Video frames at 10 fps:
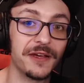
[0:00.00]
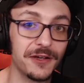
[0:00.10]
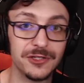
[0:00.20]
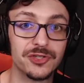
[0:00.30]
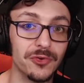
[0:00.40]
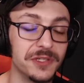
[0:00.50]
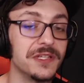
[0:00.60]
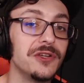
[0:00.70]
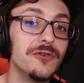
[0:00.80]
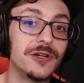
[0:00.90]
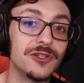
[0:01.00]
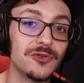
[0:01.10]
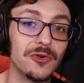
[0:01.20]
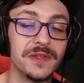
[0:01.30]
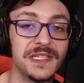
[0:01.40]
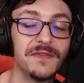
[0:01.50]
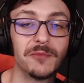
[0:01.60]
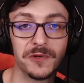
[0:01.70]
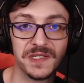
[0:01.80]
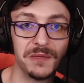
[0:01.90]
control. It's a new control that's even
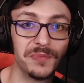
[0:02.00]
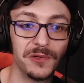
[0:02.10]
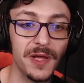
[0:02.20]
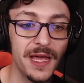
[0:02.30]
more simple.